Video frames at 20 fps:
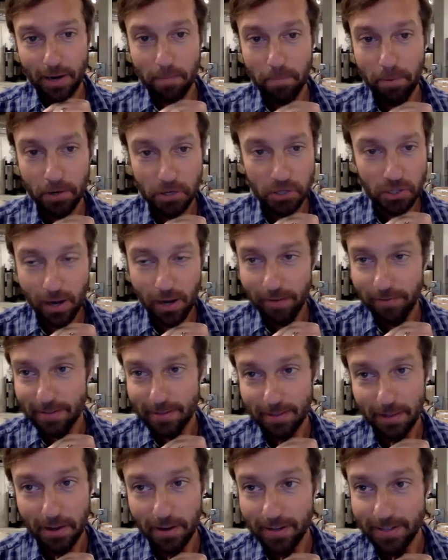push it off as
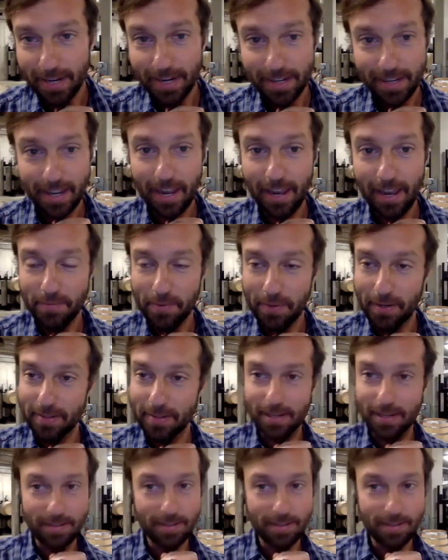long as I can, because